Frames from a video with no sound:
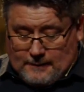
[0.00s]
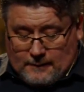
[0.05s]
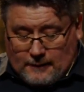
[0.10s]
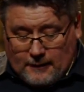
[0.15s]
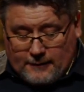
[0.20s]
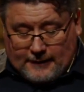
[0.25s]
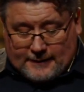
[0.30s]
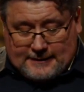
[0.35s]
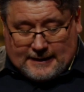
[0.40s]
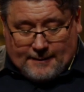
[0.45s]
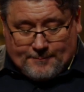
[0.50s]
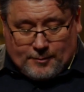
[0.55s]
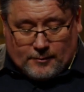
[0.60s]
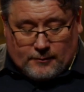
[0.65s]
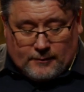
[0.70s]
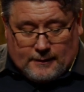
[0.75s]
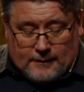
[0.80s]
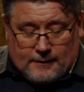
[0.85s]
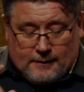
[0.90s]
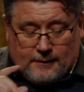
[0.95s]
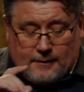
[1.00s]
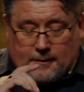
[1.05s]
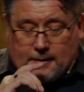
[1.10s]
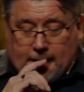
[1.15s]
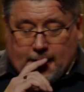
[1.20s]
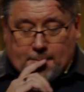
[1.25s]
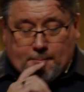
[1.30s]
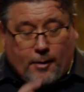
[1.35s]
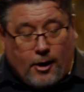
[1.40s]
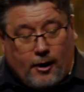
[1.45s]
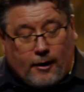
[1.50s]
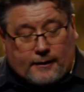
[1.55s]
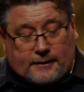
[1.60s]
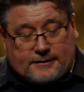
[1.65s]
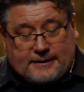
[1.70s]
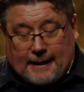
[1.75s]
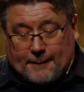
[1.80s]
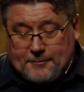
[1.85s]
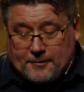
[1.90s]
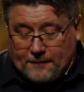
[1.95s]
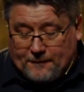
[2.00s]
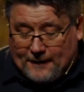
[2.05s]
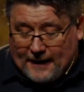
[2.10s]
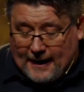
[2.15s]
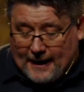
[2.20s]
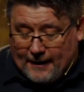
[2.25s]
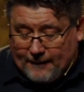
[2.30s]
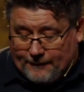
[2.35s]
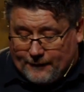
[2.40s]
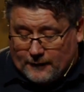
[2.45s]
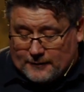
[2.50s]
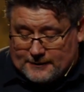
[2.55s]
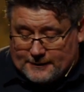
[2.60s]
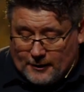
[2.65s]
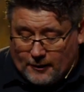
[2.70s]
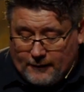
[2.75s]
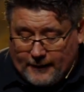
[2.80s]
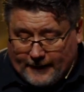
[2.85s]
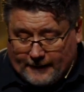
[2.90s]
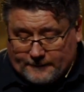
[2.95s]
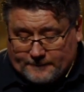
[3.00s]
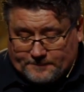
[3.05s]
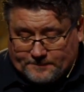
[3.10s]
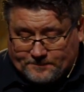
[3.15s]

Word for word: Another example, in Mark chapter five, verse thirty,